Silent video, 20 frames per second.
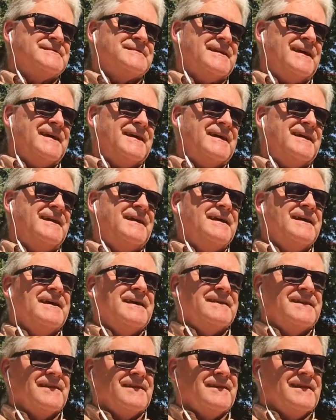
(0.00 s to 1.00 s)
said.
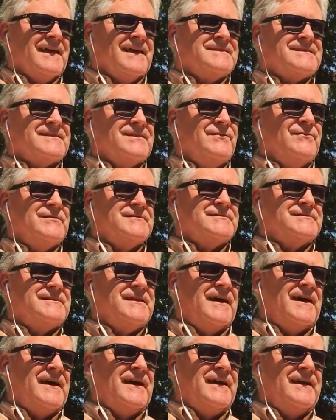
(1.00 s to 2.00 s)
The lesson was
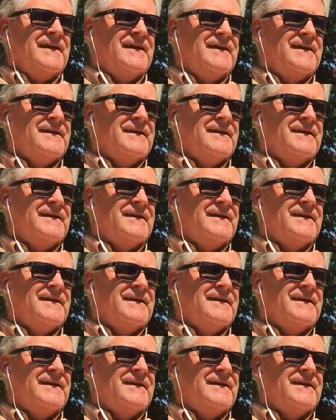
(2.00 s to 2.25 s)
done.